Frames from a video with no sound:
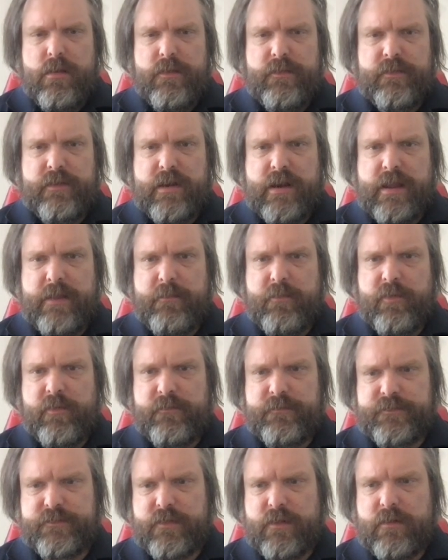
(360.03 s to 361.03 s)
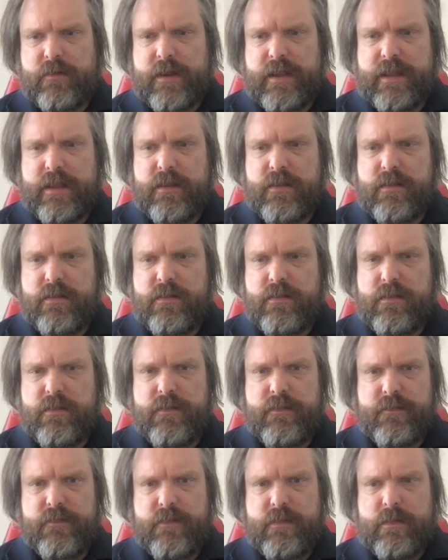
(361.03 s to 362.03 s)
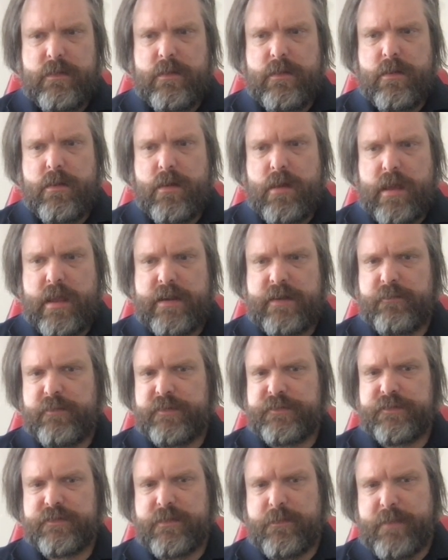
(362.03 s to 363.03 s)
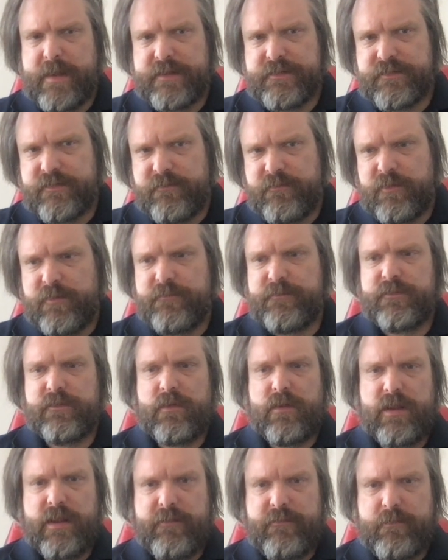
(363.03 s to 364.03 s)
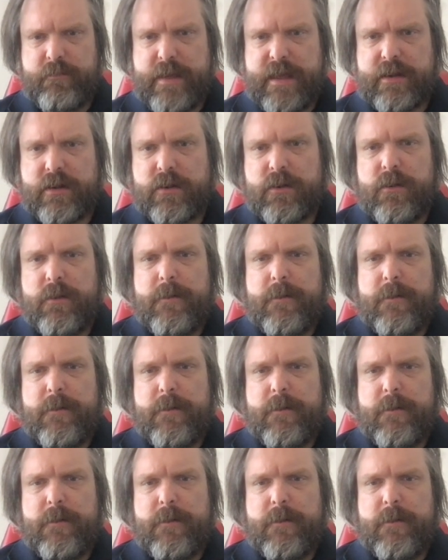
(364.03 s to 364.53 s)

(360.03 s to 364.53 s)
The knight moves, alright. And it wasn't the best of moves, even better.